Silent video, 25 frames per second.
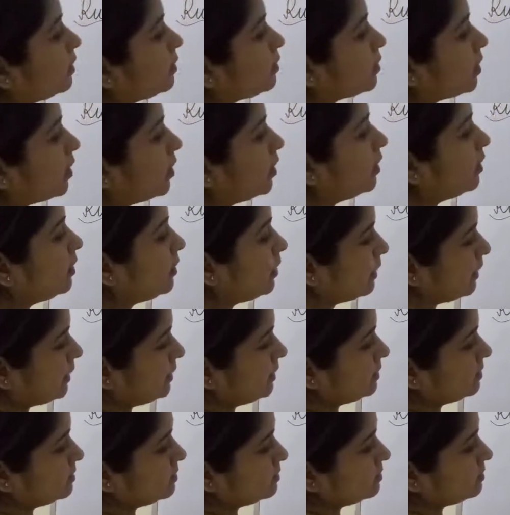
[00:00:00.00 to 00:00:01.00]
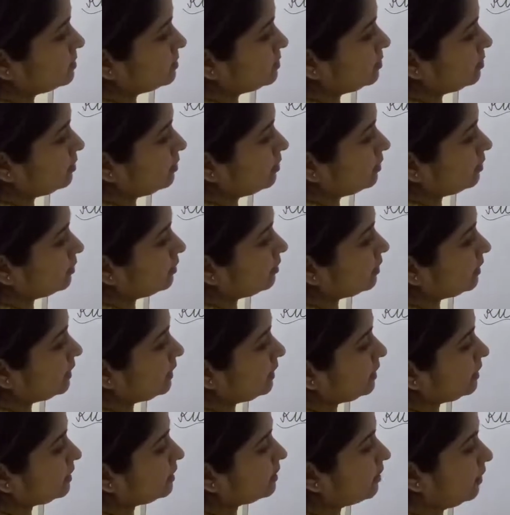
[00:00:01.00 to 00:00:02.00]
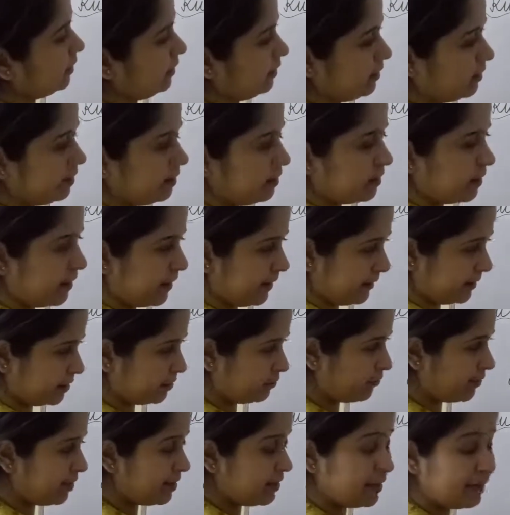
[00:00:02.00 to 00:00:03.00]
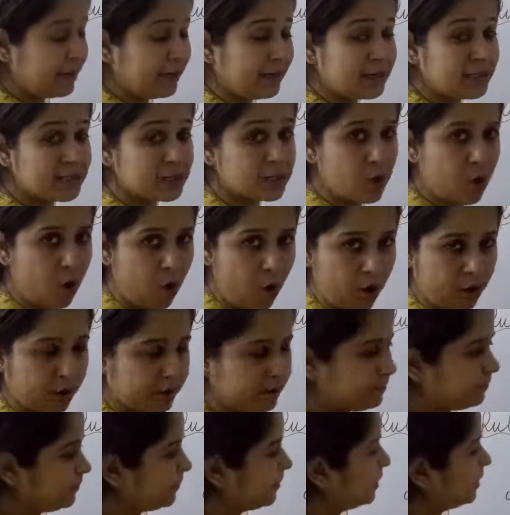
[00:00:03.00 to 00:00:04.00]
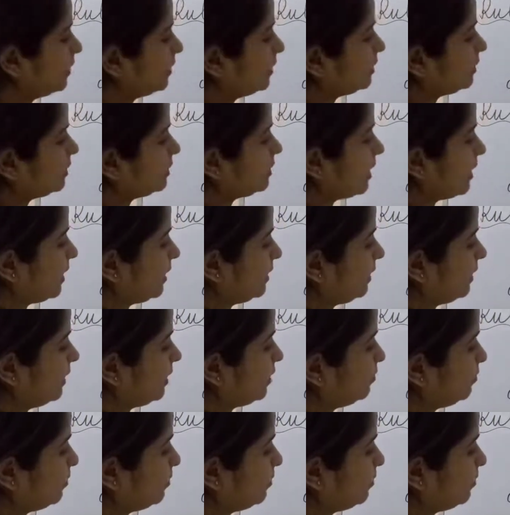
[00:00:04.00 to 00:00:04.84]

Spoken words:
Third is green colored light. When it is on, then it